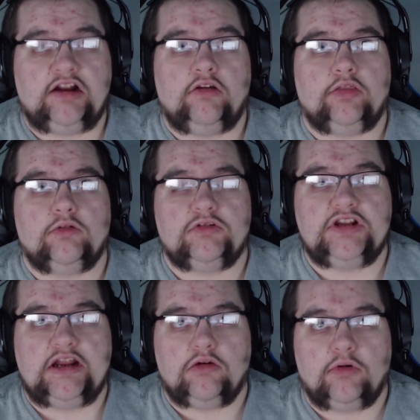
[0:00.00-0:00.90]
technically a
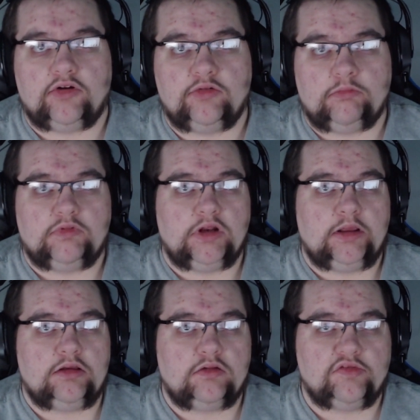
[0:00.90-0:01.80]
13-hour work shift
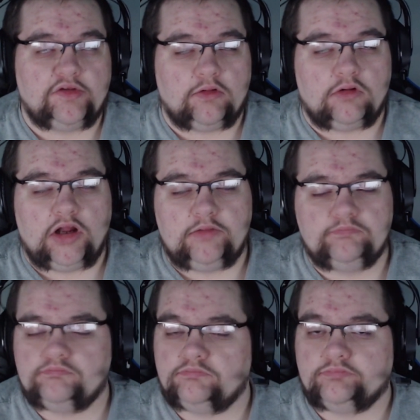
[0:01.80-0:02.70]
today, so
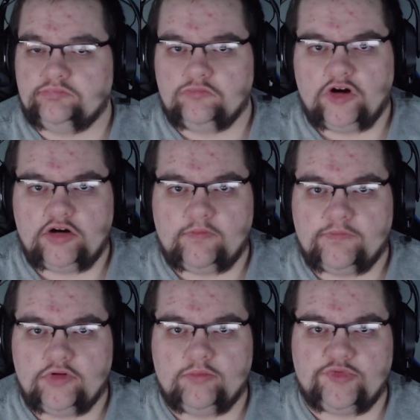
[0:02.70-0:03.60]
I'm running
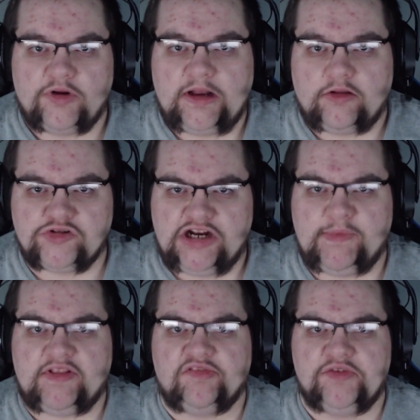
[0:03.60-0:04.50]
on fumes right now
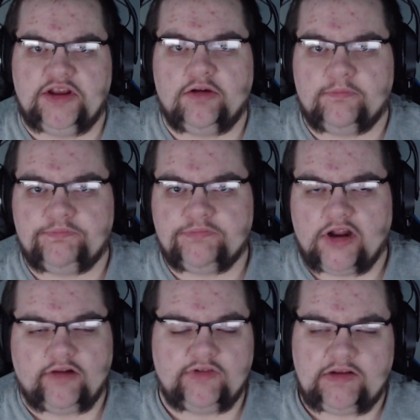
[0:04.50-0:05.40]
trying to make this video.
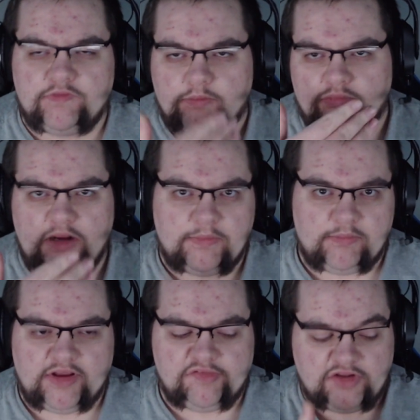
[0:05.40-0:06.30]
I don't even have the
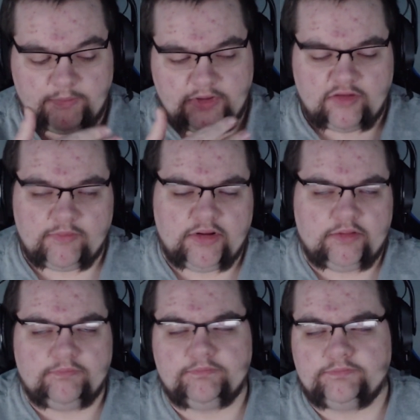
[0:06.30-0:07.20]
proper mic set up. I have
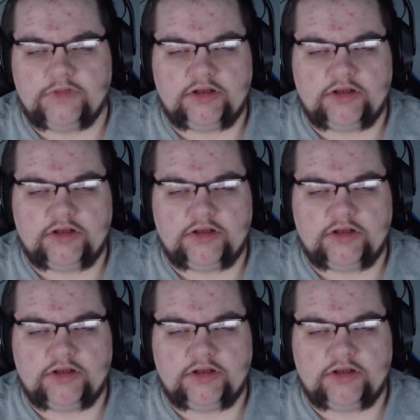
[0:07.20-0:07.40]
my